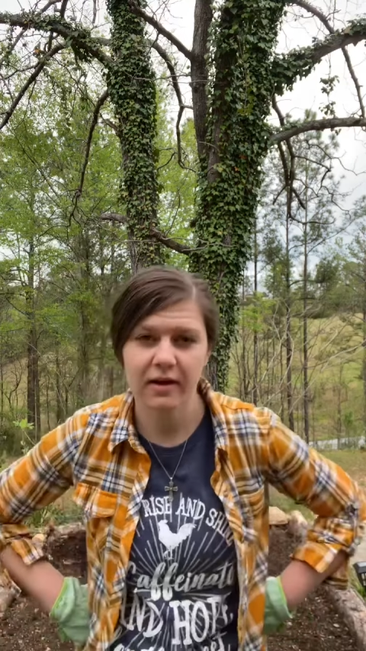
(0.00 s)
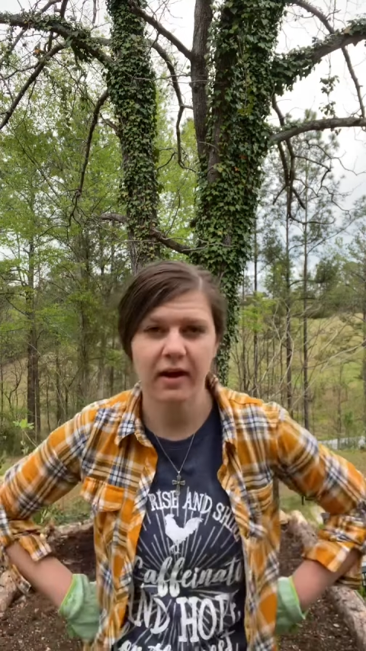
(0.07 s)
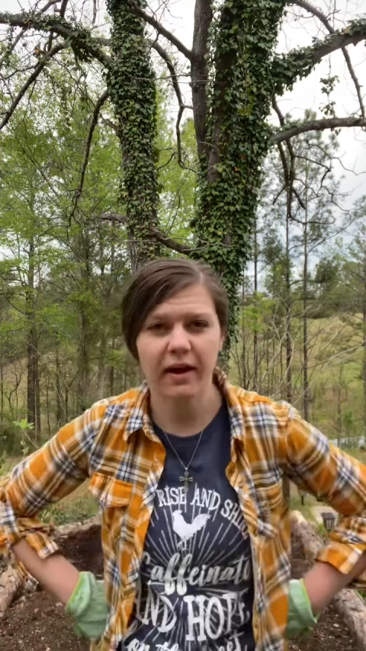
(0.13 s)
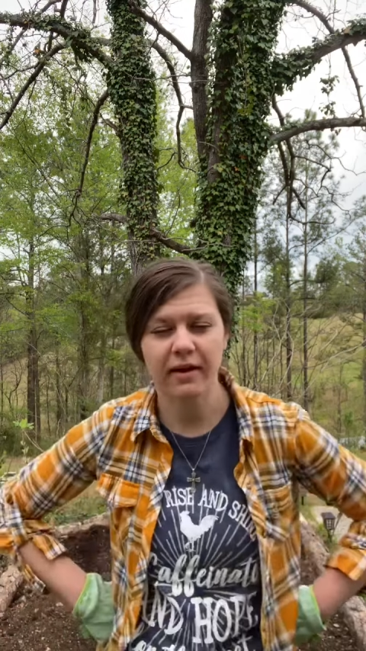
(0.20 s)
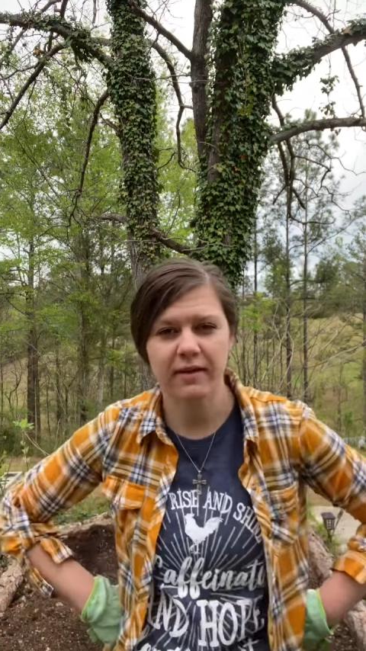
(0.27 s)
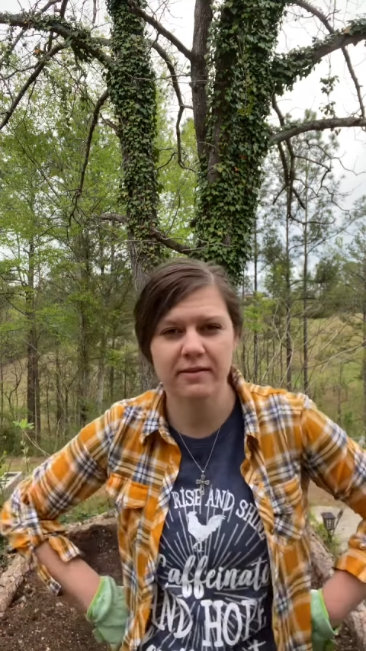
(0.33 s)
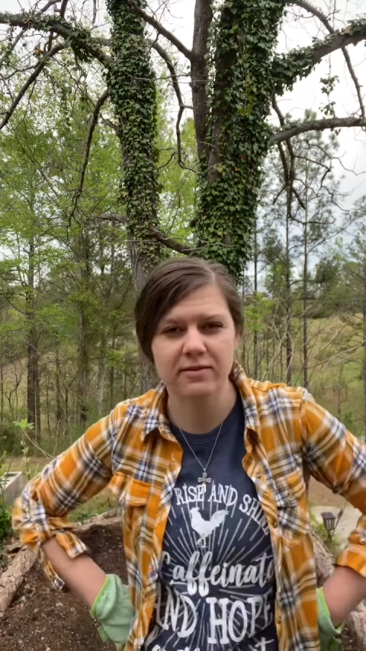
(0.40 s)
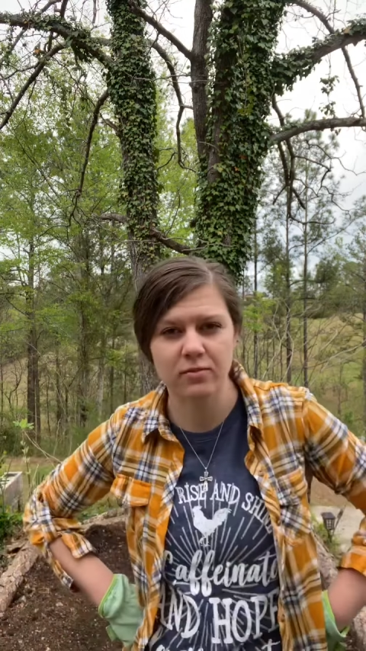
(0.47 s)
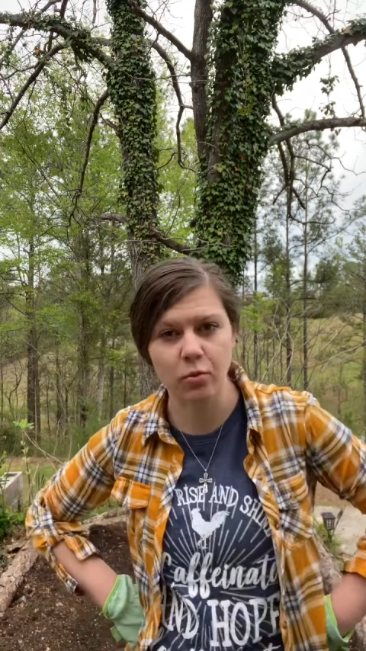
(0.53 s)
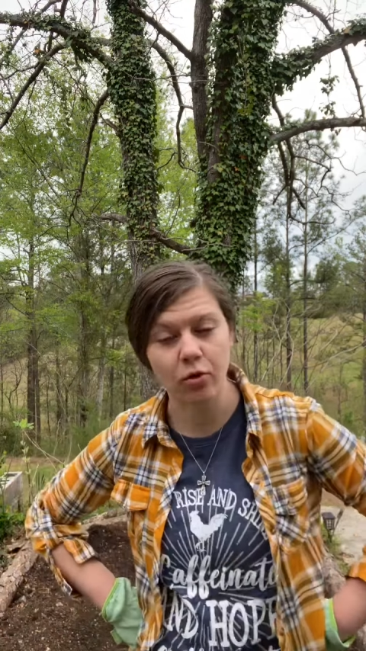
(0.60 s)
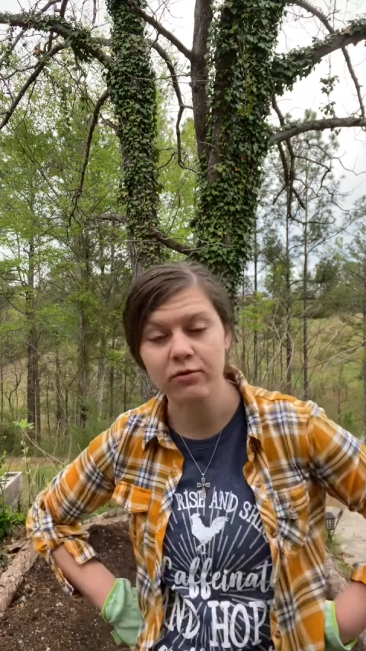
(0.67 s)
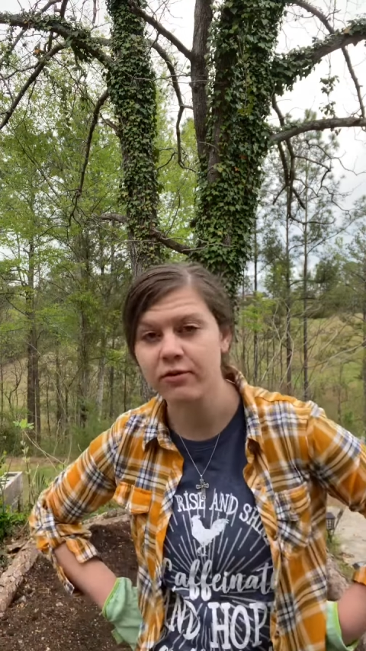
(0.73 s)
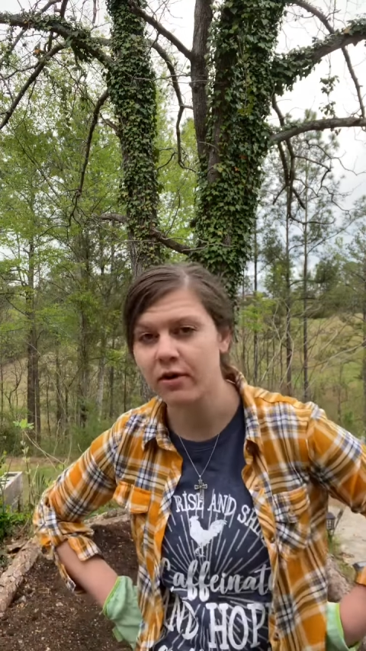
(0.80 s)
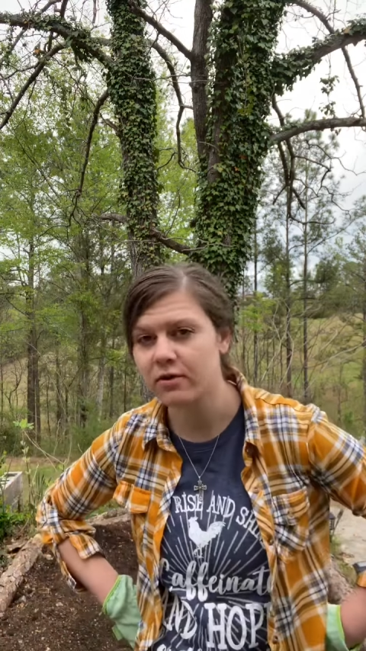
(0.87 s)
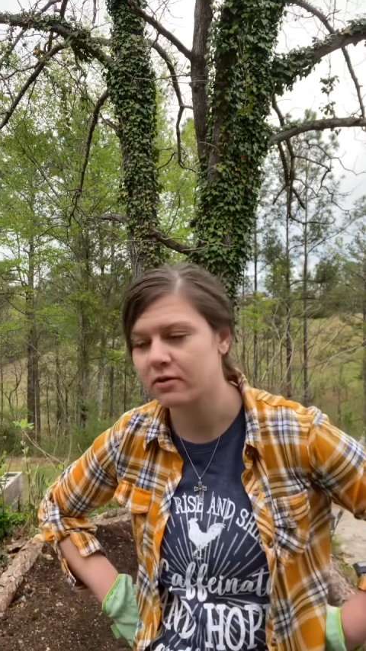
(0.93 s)
and get some more
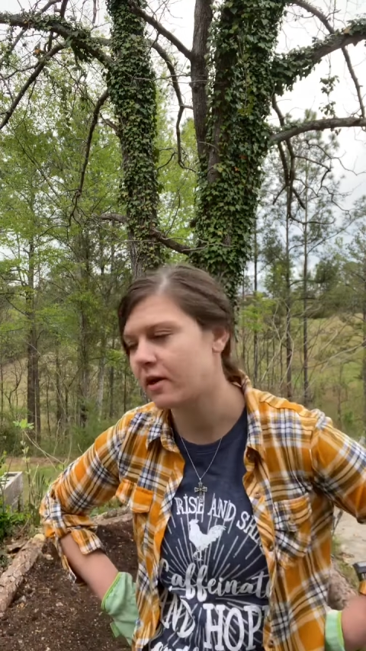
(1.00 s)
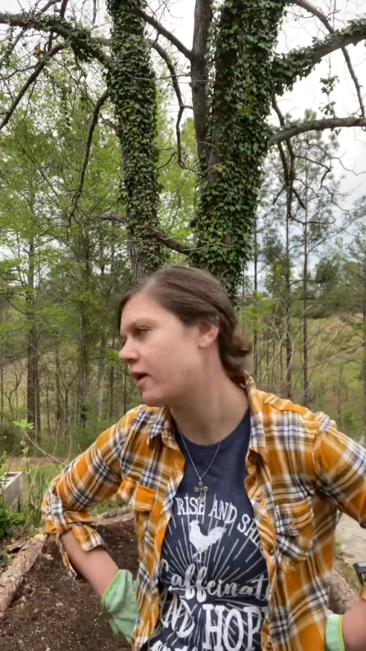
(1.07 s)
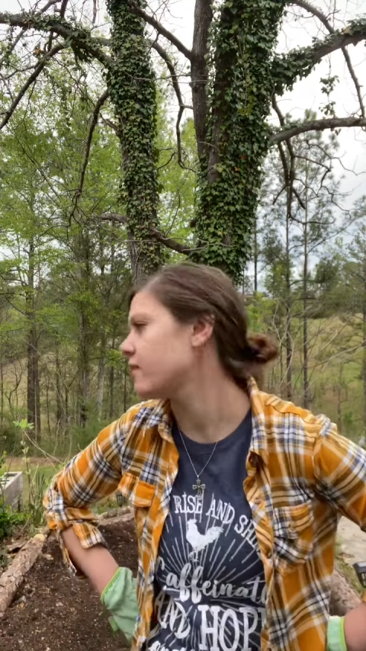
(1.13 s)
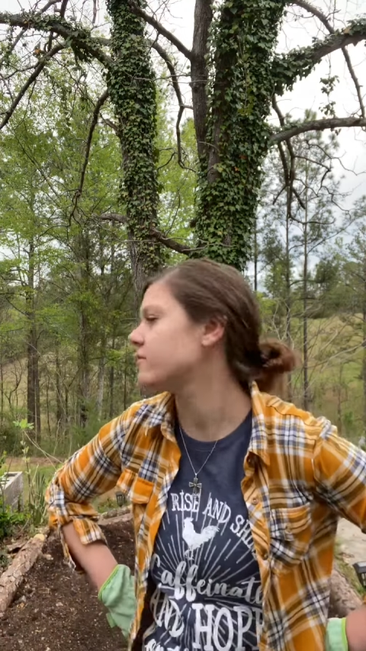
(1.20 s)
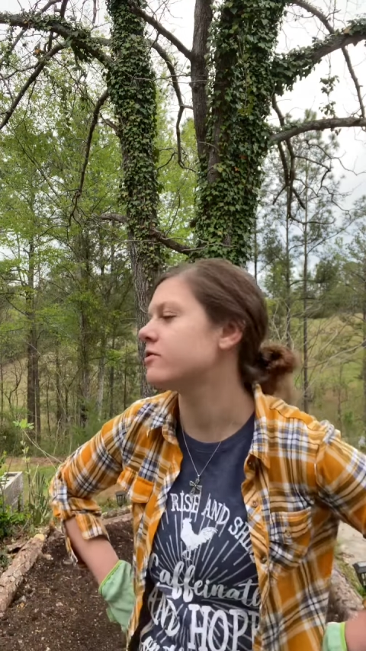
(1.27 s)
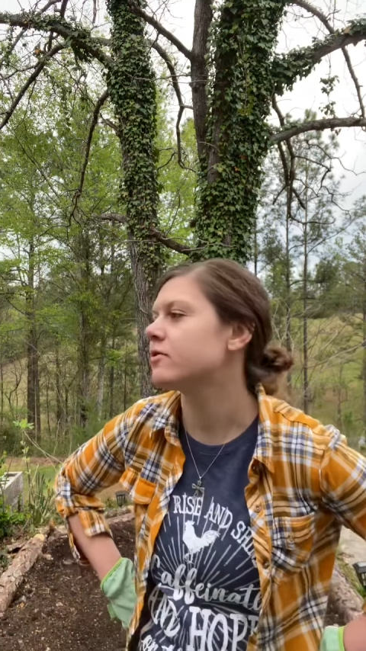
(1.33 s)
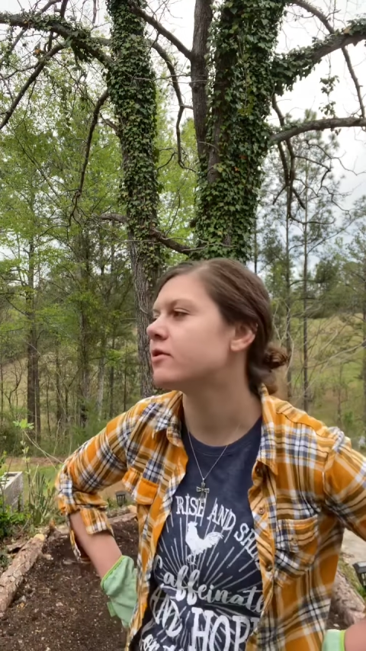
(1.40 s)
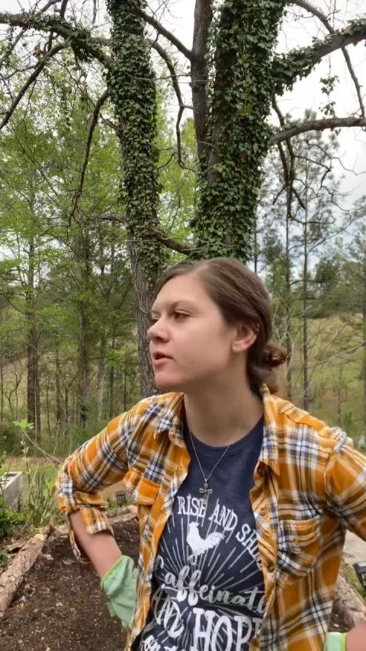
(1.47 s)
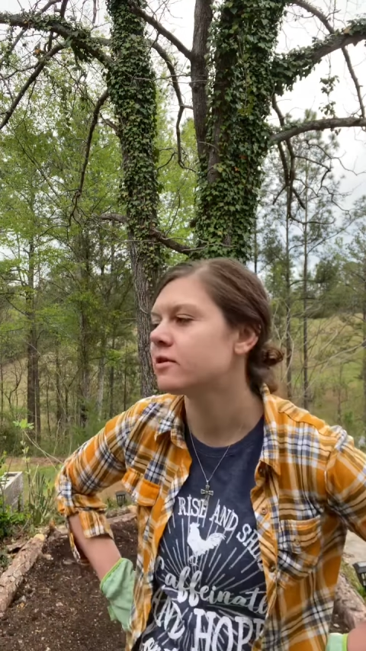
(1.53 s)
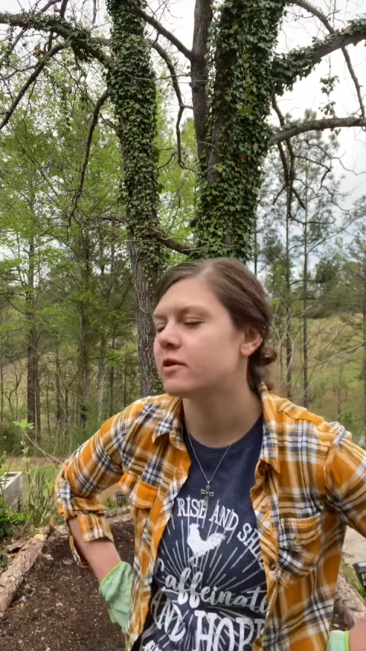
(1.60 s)
fertilizer